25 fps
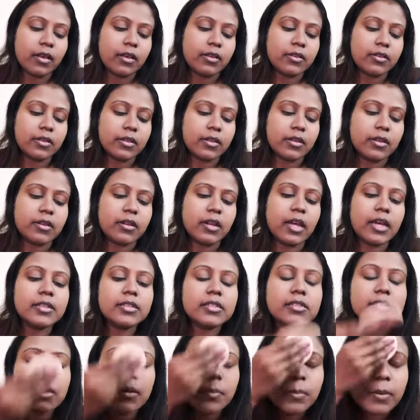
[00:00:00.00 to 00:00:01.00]
And then I
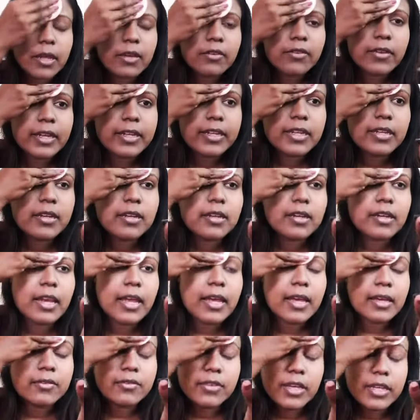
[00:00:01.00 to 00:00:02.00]
just apply very
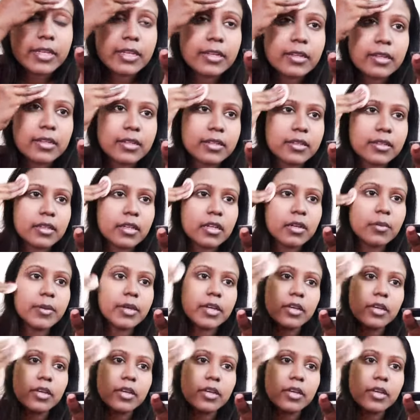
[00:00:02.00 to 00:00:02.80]
li- very little,